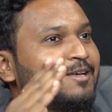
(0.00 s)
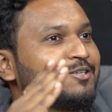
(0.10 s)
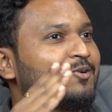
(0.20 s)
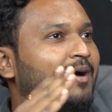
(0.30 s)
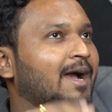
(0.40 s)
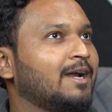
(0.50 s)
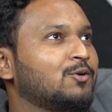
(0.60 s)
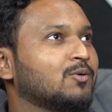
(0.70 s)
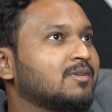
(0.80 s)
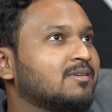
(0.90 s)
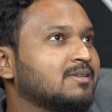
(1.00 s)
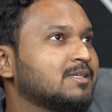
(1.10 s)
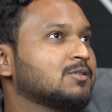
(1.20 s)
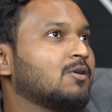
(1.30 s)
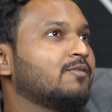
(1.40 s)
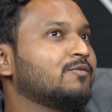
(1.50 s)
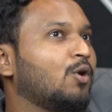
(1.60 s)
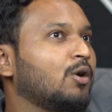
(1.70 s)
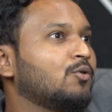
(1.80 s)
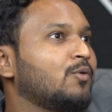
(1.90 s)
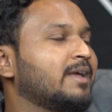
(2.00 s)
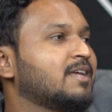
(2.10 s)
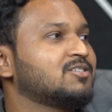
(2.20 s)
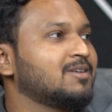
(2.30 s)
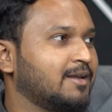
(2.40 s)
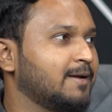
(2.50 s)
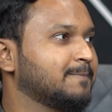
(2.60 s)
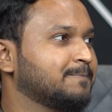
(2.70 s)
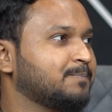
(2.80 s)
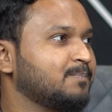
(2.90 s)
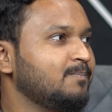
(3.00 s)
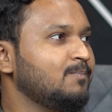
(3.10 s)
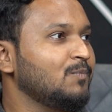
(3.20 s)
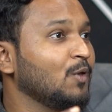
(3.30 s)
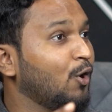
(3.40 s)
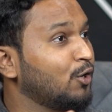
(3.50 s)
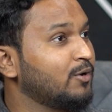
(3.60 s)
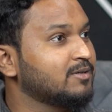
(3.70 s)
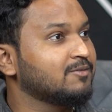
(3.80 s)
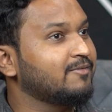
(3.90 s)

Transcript: So I took the risk of not doing engineering. Although I was